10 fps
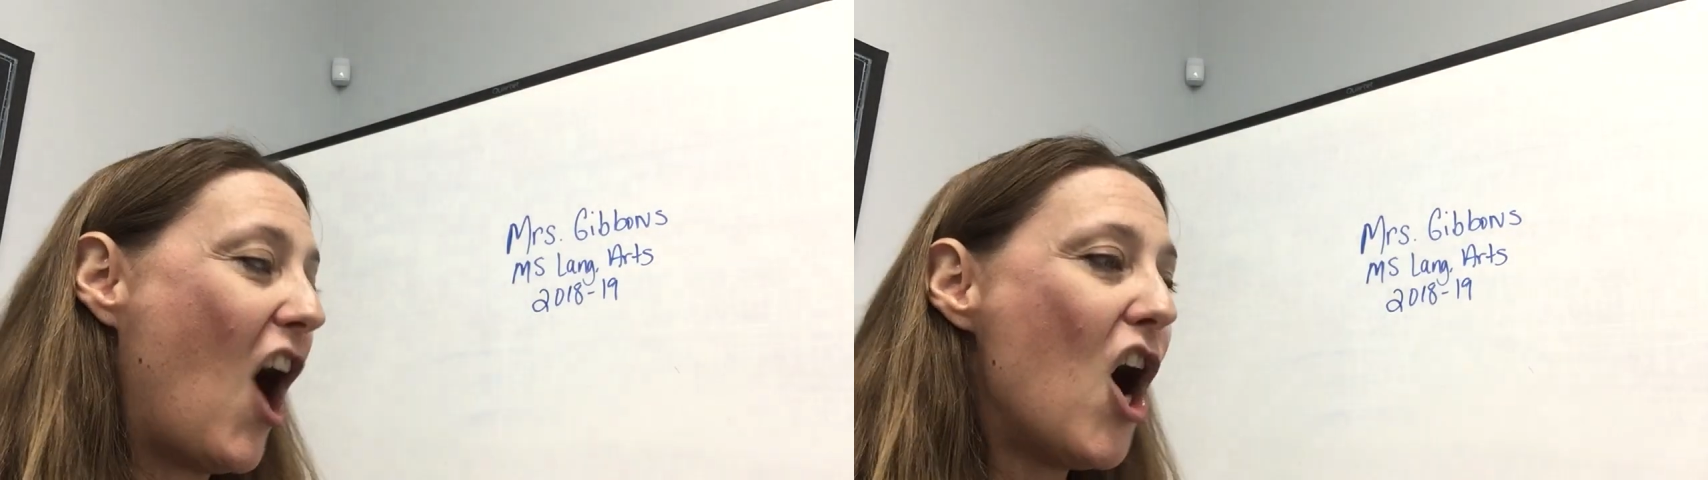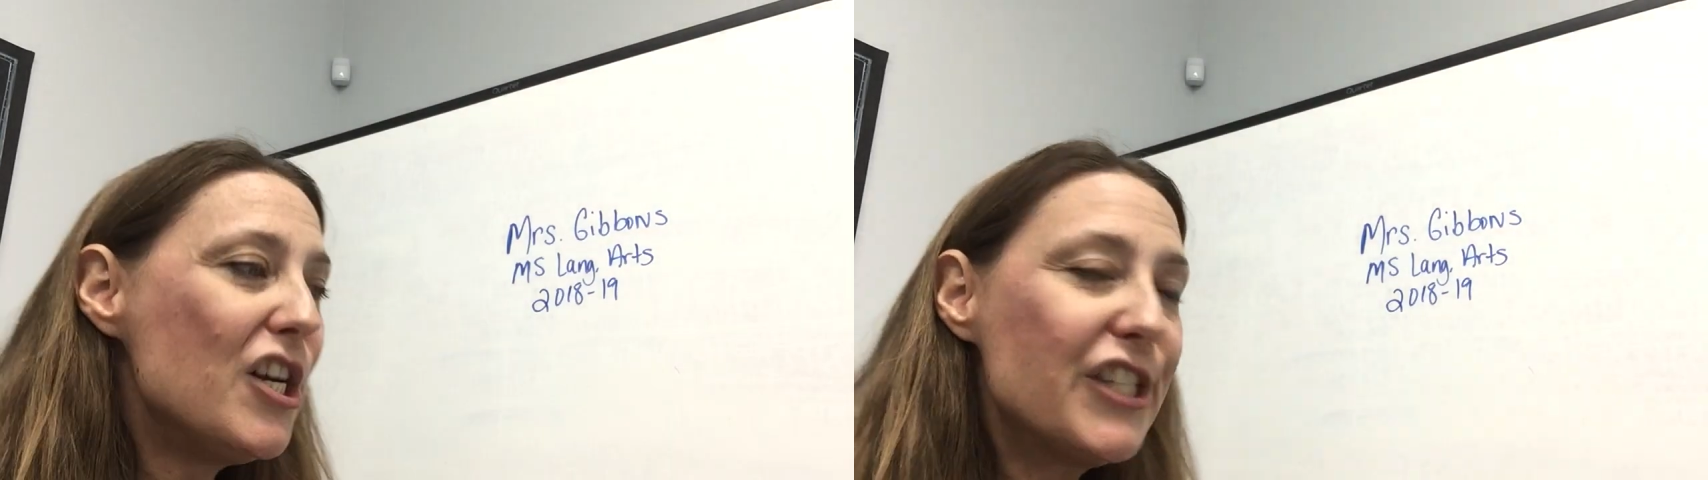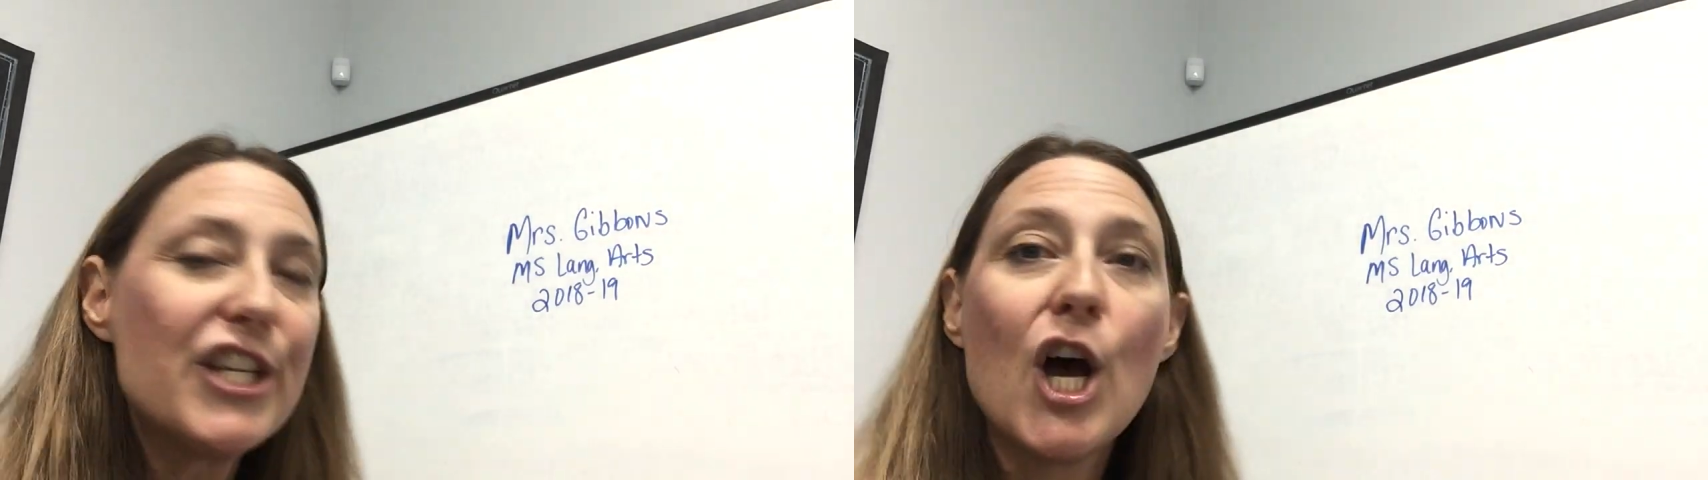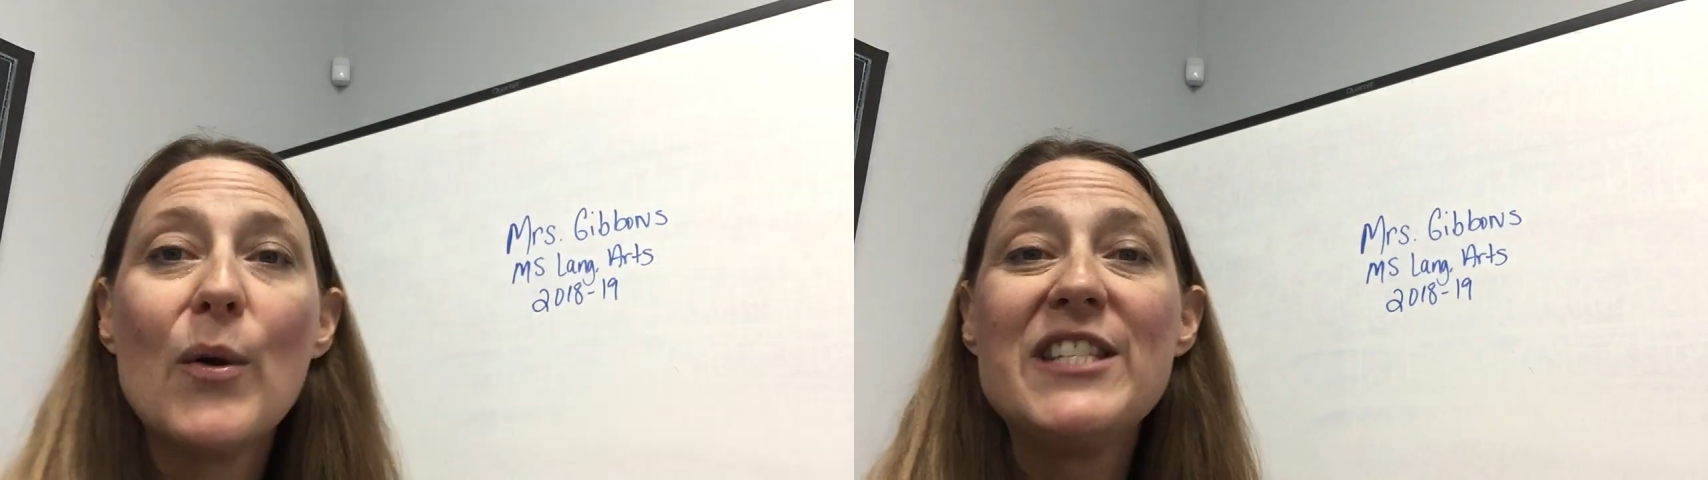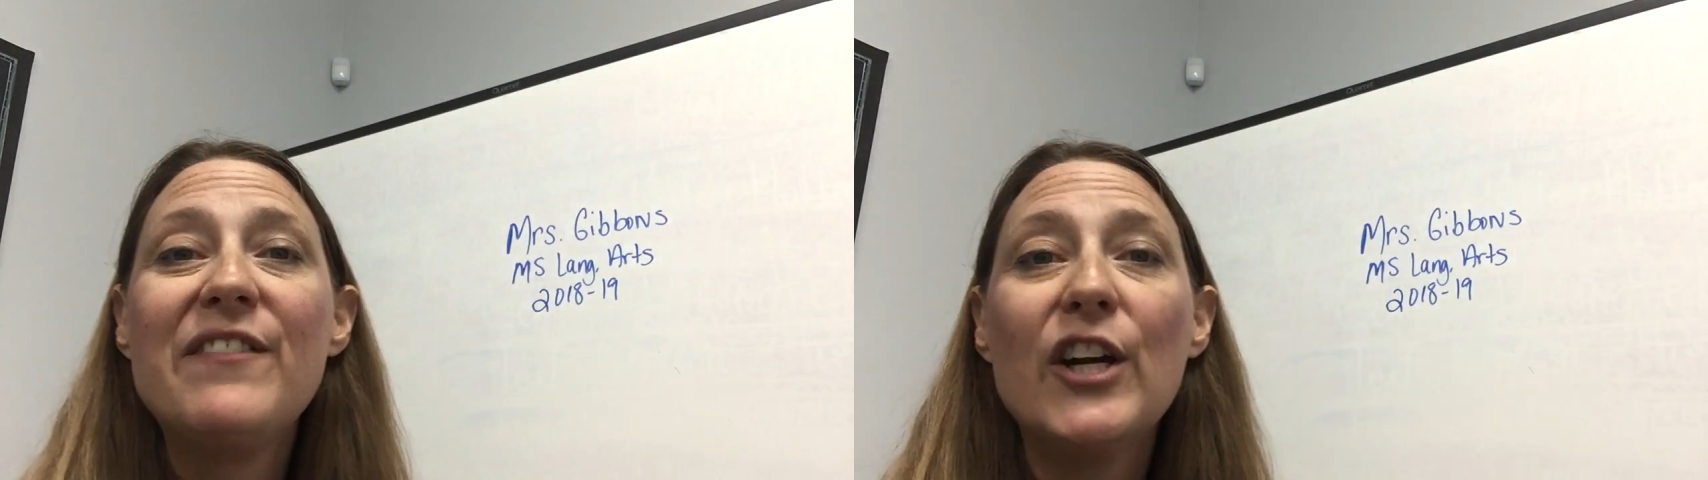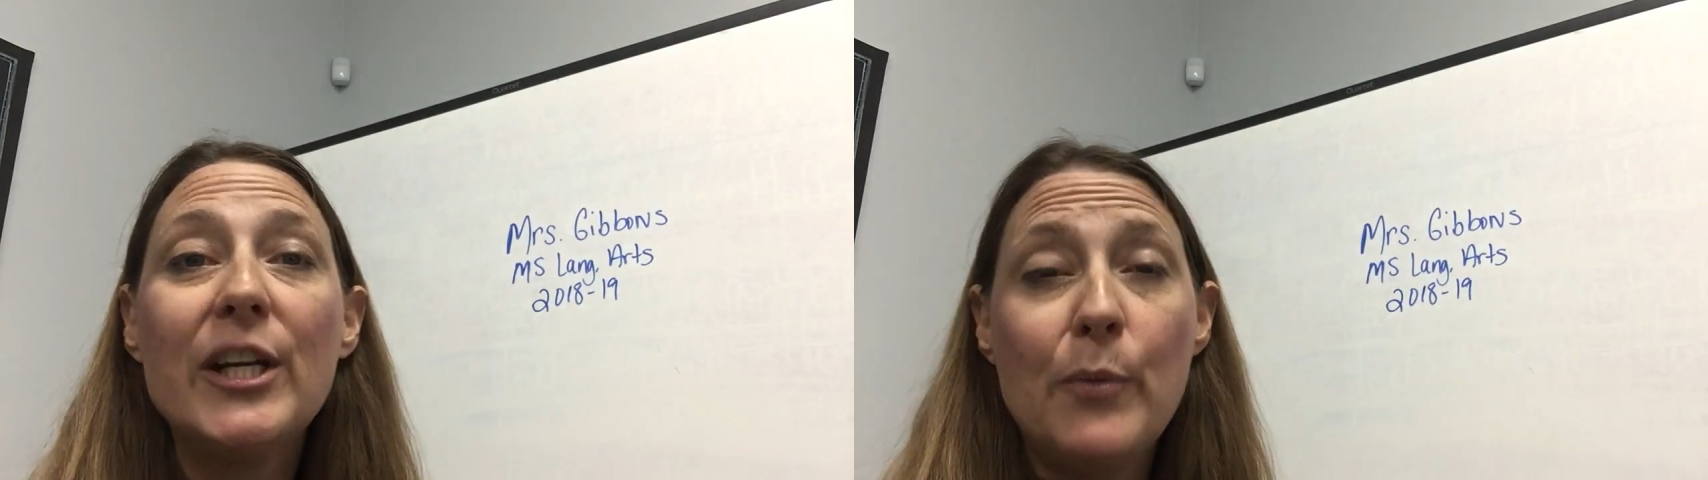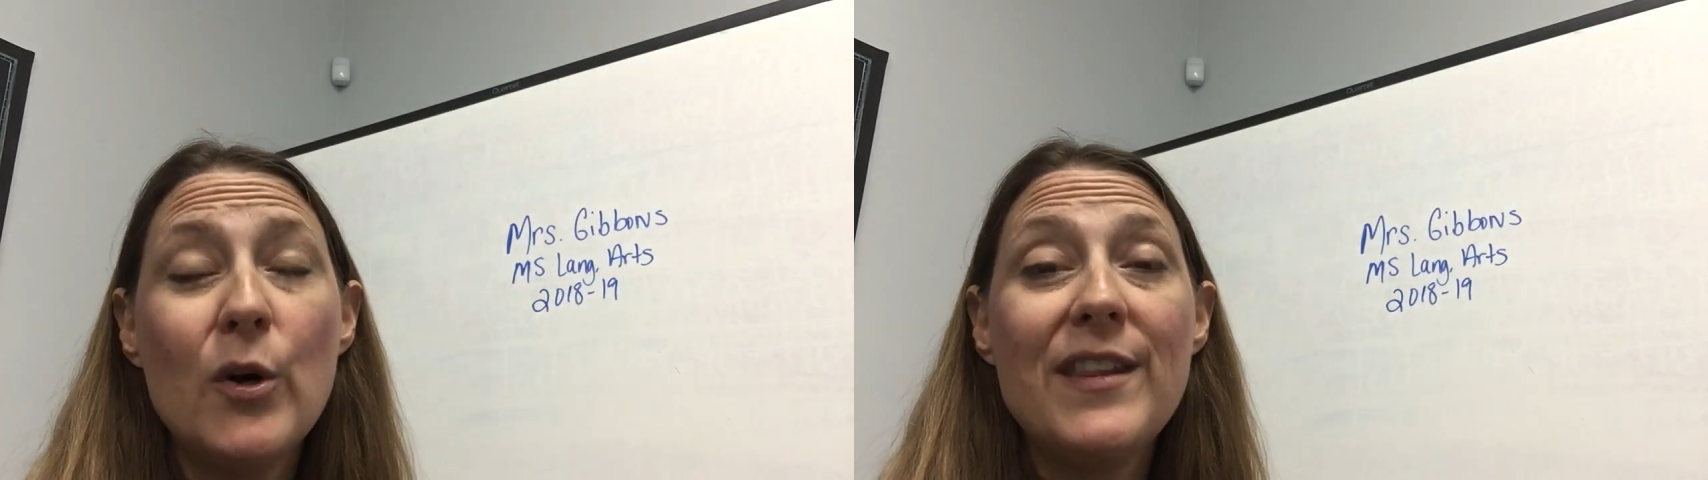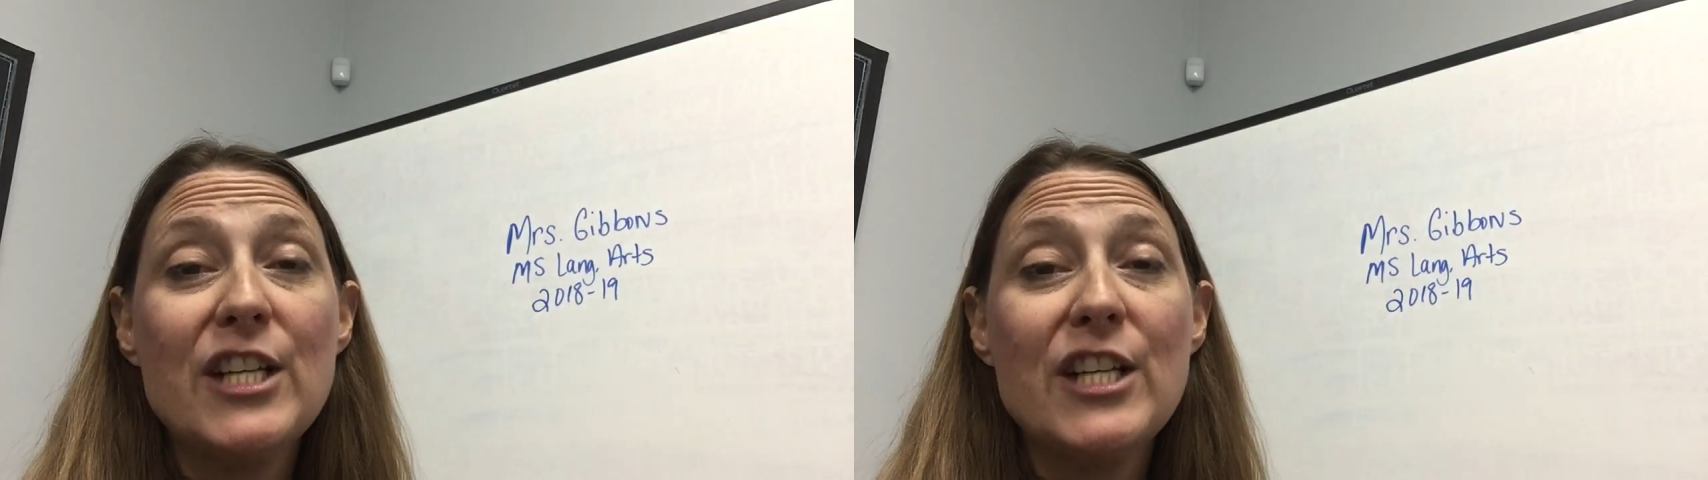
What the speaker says: Also, it's very important